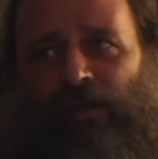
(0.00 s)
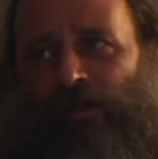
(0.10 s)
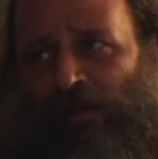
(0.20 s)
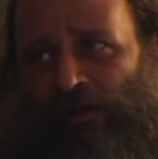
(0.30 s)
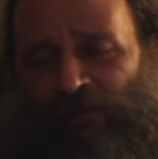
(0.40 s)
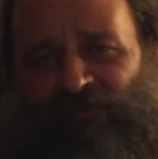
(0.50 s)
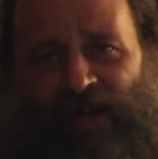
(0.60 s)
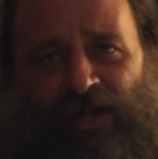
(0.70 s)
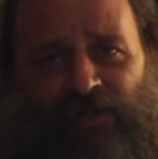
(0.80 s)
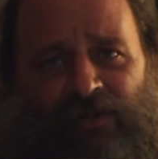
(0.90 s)
you know,
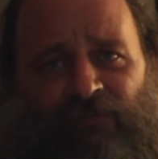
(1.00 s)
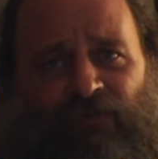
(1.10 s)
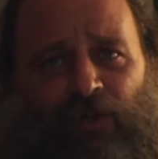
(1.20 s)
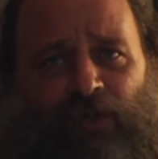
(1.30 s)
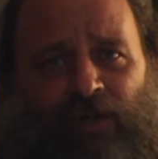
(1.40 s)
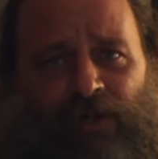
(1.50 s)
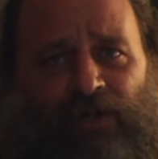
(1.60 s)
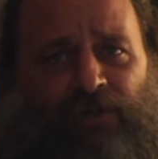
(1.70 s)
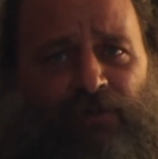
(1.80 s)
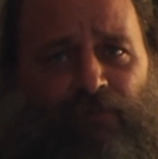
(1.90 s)
Fast and
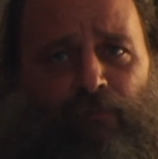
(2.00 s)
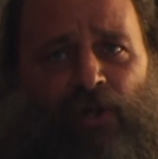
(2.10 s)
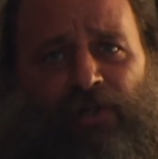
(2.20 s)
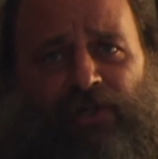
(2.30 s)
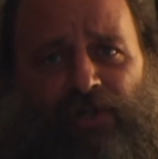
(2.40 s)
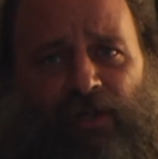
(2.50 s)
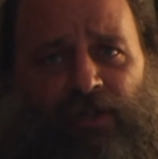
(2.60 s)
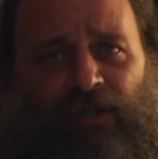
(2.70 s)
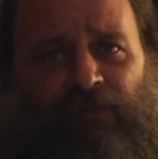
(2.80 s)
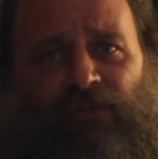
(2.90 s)
Furious or months
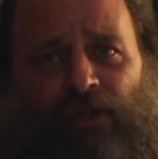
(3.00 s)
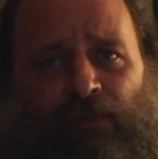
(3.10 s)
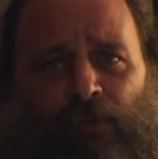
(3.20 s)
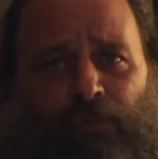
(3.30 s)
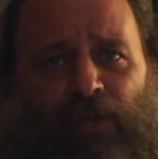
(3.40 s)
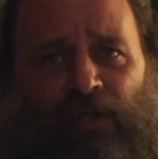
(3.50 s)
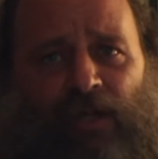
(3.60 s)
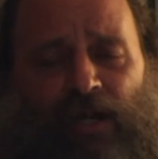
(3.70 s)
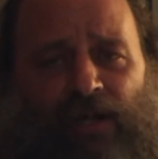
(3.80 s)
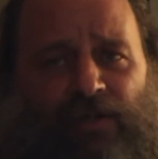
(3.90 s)
like they've done with
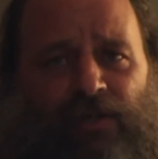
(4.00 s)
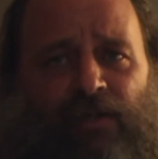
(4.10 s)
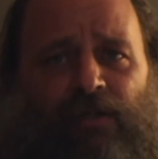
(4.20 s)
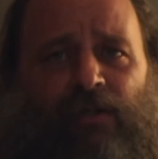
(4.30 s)
Benghazi.